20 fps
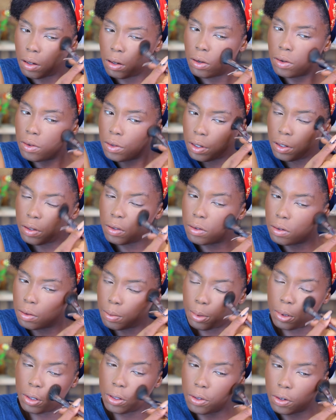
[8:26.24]

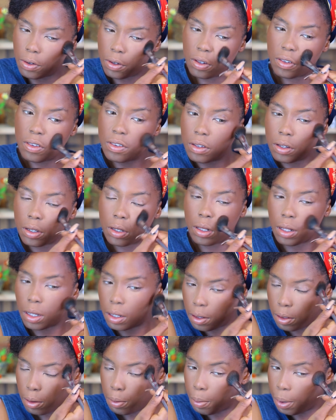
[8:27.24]
burnt orange shade
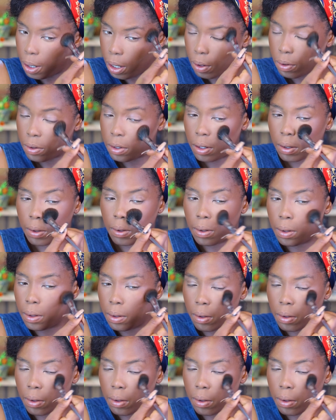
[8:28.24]
and the powder.